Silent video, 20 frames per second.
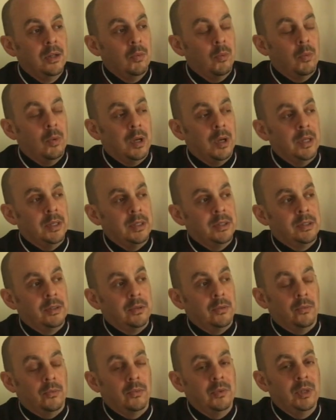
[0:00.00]
was
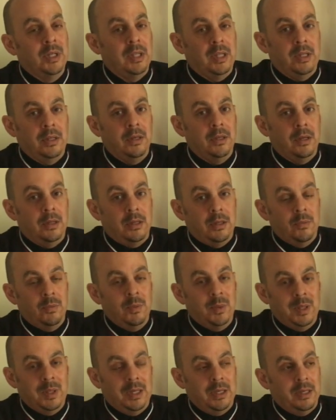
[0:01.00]
really good. You
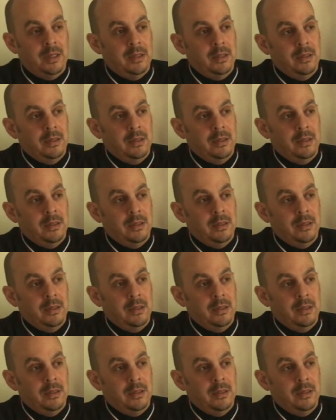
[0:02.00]
really get